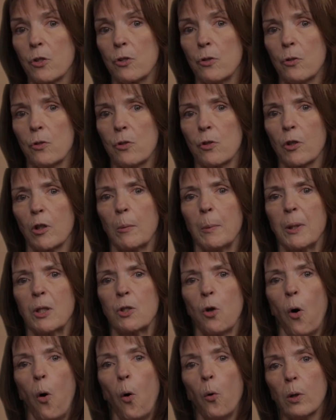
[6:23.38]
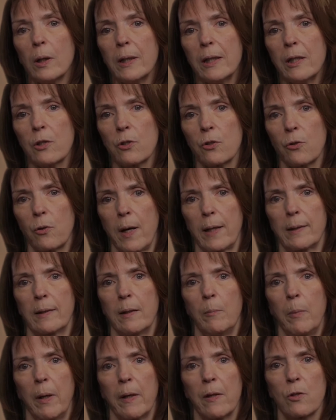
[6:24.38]
students are going to be totally
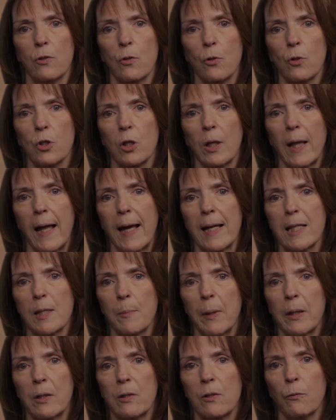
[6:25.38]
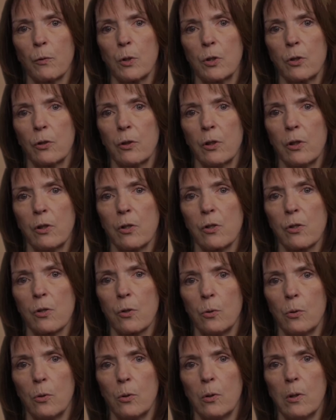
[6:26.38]
distracted by the social aspects of returning to
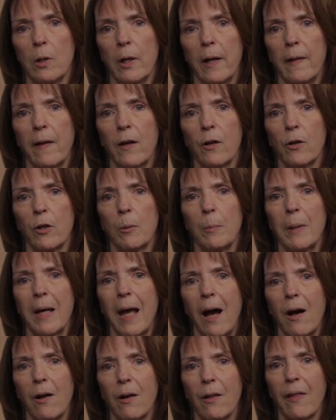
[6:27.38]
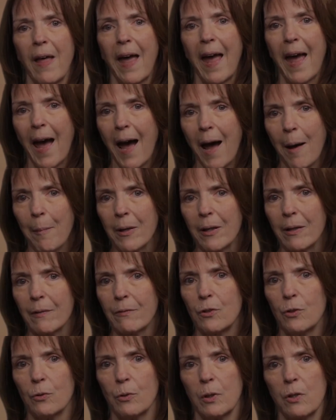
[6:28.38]
school, and they are going to be out of the habit
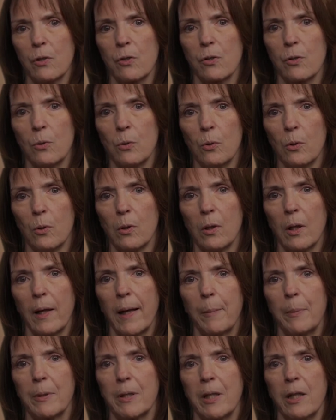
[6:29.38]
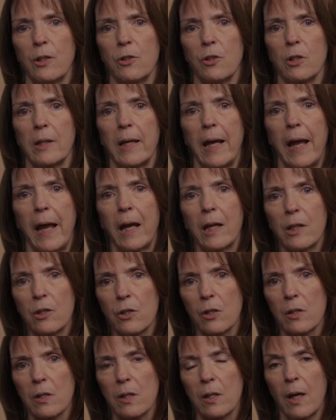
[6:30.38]
of doing school and potentially
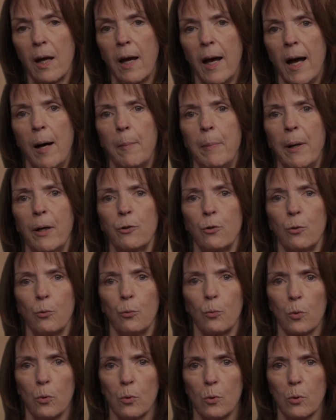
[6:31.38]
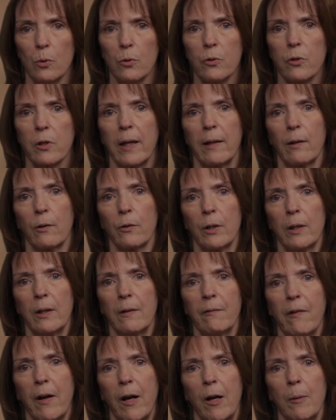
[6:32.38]
anxious about new rules and learning
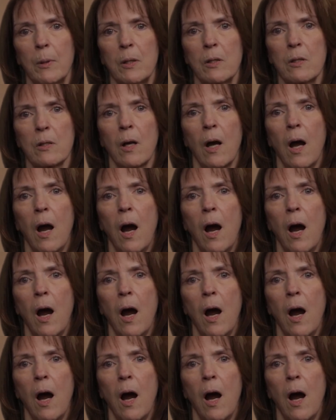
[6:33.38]
environments.